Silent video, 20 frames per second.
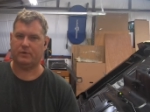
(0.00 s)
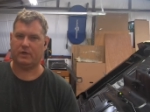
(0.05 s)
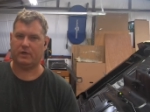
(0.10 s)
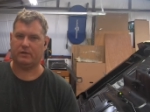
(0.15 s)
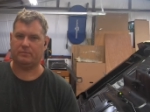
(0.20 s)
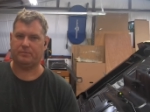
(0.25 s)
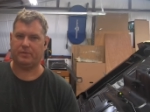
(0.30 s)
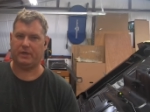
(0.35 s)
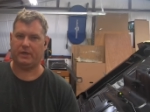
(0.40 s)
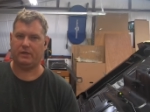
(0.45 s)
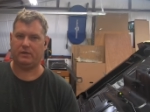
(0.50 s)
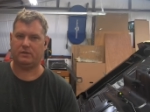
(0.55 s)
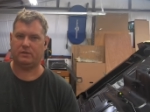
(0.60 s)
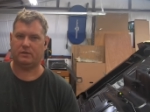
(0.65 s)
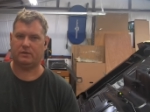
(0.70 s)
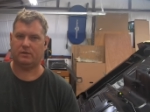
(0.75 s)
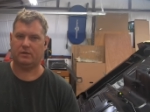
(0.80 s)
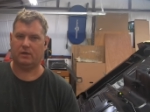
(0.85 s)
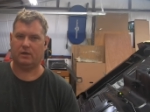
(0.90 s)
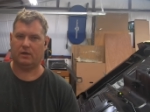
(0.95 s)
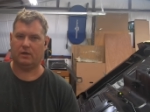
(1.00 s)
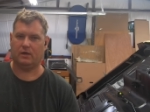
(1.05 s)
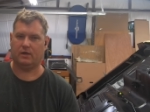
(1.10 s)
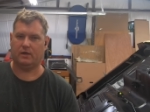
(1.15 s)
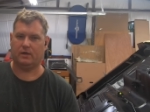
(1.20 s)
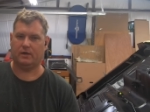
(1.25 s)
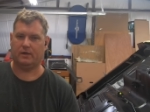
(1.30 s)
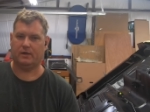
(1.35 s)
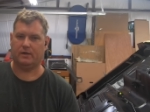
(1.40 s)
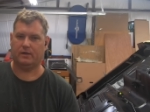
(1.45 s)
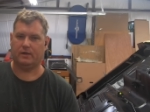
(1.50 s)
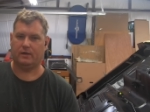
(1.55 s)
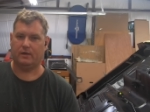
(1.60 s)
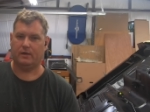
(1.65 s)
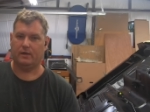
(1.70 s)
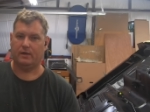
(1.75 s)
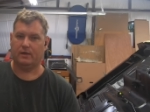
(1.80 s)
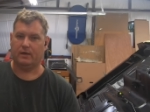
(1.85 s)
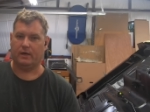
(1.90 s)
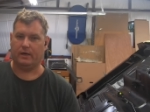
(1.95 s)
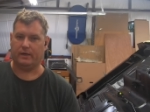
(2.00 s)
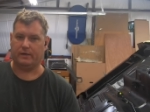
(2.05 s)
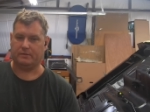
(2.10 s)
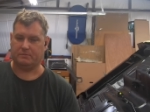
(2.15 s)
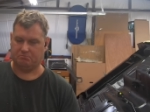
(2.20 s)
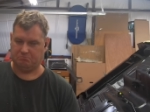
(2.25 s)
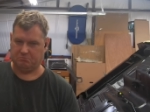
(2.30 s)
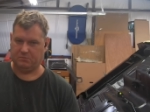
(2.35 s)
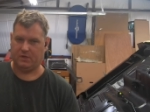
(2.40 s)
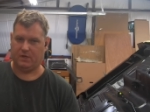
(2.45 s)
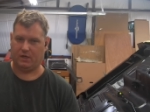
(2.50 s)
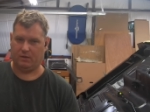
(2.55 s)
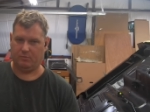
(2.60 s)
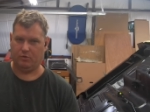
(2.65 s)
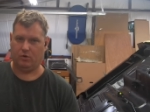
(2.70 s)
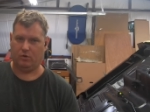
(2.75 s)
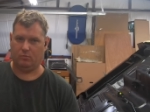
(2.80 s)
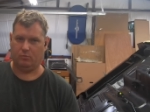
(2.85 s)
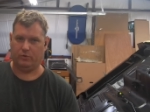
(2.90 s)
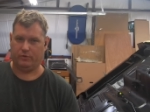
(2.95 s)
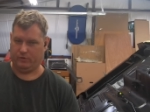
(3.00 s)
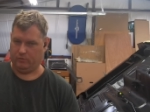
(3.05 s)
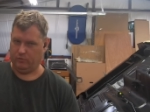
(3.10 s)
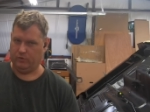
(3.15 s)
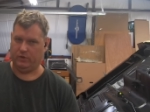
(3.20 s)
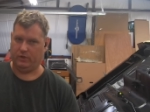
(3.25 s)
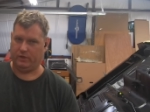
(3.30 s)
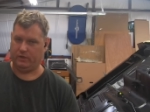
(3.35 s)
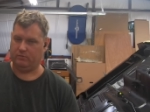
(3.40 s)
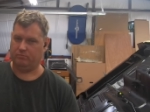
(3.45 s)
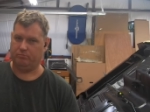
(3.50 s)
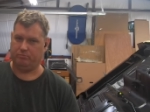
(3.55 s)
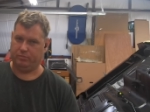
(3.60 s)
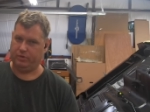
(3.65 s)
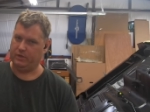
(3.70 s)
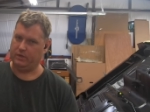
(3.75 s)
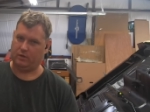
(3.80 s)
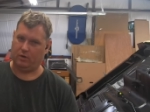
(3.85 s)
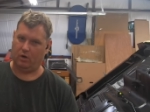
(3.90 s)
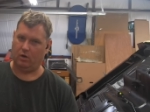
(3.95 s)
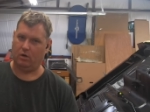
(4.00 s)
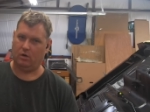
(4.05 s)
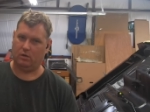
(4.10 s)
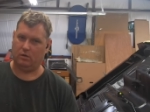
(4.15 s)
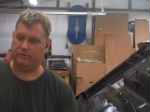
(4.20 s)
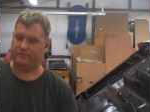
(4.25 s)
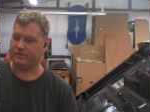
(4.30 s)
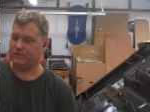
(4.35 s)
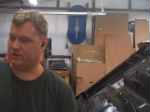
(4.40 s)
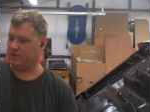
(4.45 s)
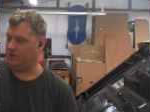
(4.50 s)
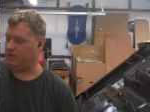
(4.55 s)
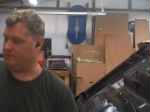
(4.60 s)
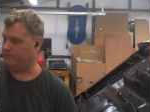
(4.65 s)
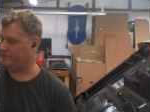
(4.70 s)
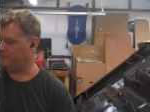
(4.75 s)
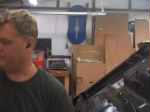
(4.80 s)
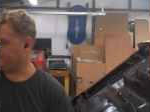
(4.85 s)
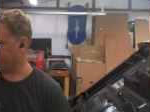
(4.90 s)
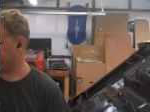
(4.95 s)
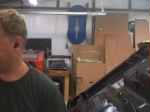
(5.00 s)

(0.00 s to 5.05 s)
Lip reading: at Pate. I came home with a really big haul of stuff.